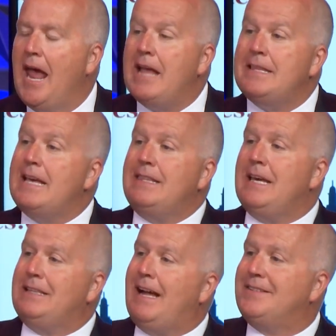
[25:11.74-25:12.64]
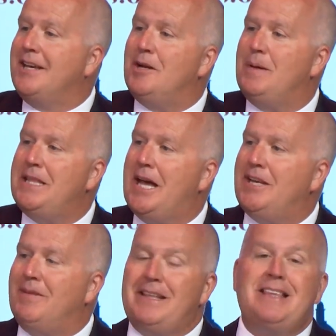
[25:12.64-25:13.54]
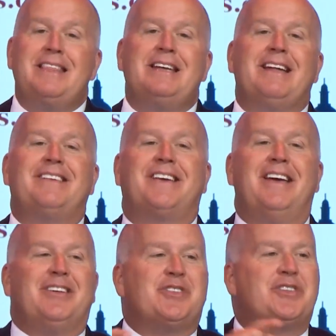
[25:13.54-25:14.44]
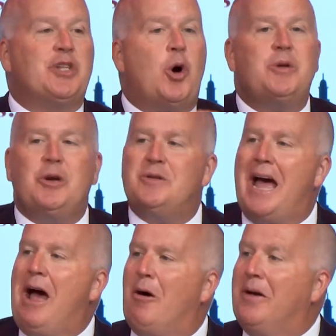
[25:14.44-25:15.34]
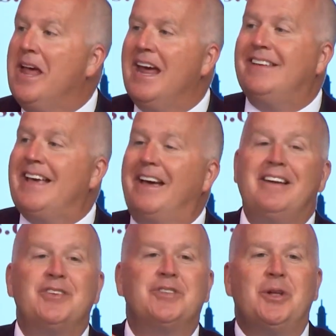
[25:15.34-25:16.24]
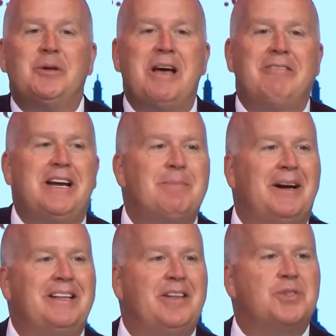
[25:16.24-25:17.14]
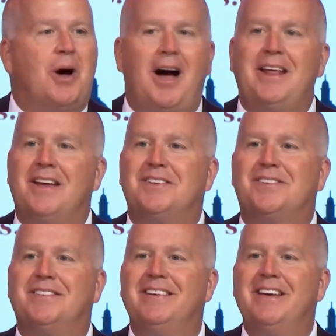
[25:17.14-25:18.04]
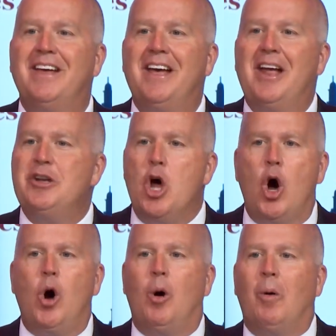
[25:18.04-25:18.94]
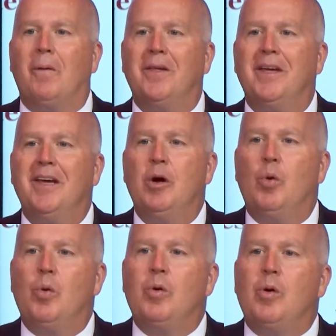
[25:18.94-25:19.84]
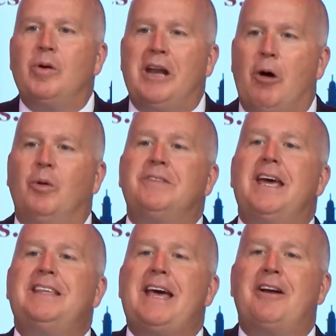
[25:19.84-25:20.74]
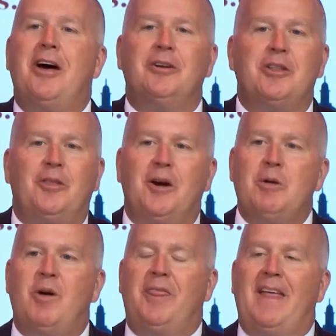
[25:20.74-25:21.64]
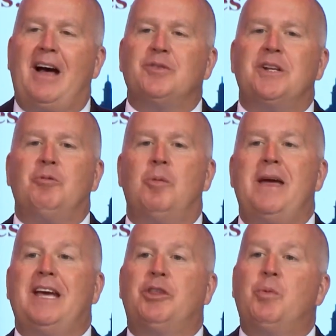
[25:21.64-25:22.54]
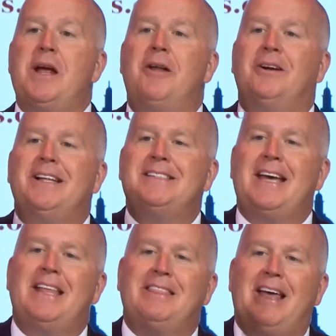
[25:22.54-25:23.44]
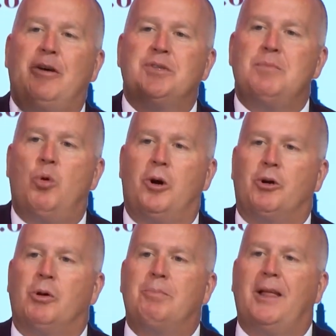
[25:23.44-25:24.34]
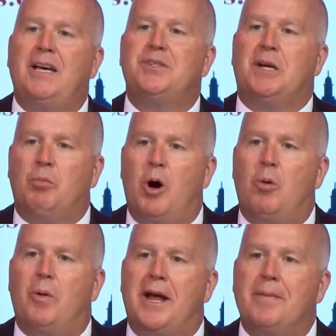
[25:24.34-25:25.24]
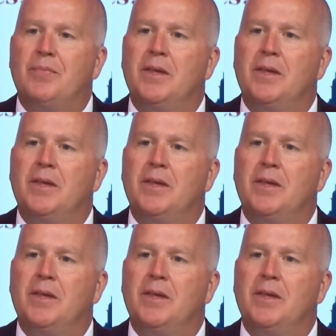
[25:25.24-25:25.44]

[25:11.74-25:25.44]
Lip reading: And they think that's going to be the end of it. They think that's going to slow you down. Is that going to slow down anybody in this audience? No. We'll take that 131,000 and we'll make it 310,000 more to replace it, won't we?